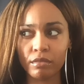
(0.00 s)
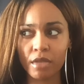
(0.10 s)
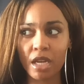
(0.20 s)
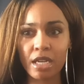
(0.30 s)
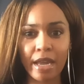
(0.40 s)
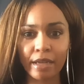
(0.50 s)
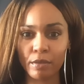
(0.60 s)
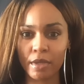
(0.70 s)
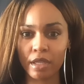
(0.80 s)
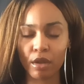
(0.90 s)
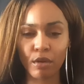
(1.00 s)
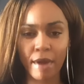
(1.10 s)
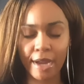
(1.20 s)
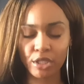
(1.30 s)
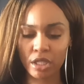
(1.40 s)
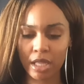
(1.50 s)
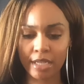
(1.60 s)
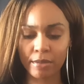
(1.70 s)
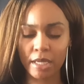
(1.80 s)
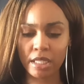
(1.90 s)
connect with or
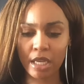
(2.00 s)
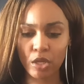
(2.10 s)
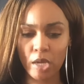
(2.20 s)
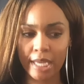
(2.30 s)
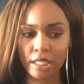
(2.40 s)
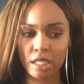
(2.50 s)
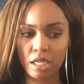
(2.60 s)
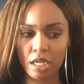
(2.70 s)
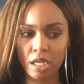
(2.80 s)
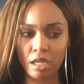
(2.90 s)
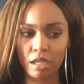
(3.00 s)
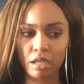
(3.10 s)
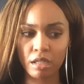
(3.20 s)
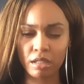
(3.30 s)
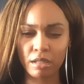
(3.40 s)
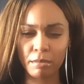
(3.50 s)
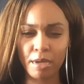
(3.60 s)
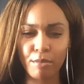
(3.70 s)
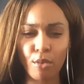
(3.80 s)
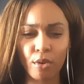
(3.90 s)
rationalize. But it's like you guys need to
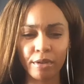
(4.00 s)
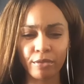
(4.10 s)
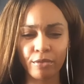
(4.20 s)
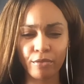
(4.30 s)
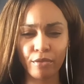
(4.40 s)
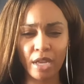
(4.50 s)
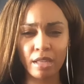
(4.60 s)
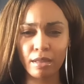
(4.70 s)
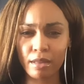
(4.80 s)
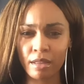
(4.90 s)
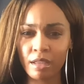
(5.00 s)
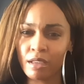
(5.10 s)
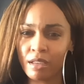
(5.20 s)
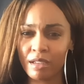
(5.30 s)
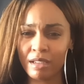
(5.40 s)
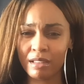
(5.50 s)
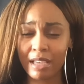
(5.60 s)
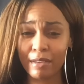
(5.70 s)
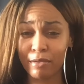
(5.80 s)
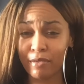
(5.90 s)
be more faith,
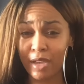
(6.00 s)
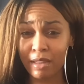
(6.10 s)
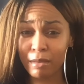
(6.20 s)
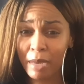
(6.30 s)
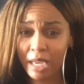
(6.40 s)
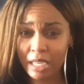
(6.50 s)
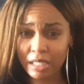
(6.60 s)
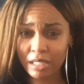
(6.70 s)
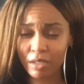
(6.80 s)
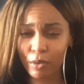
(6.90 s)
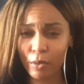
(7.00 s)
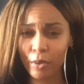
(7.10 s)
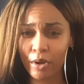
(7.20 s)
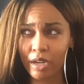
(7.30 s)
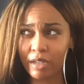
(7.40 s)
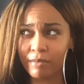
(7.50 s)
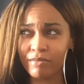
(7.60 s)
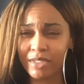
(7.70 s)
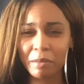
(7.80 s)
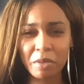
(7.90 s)
like faith based or
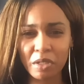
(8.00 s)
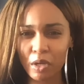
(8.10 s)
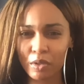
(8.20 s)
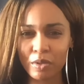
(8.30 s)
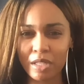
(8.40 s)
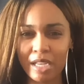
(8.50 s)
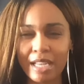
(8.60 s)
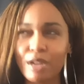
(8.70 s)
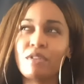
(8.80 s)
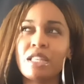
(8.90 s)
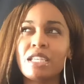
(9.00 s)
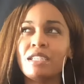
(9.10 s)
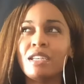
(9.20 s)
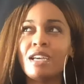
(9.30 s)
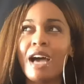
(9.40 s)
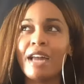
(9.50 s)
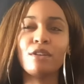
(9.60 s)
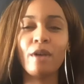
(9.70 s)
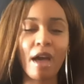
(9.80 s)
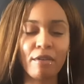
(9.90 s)
something along those lines. I don't really, I don't
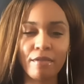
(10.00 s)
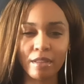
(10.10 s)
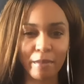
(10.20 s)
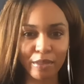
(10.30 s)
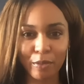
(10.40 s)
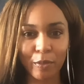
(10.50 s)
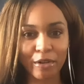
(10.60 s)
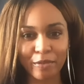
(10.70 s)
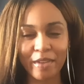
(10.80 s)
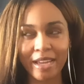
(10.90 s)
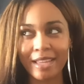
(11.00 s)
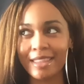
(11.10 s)
know how I feel about the word faith.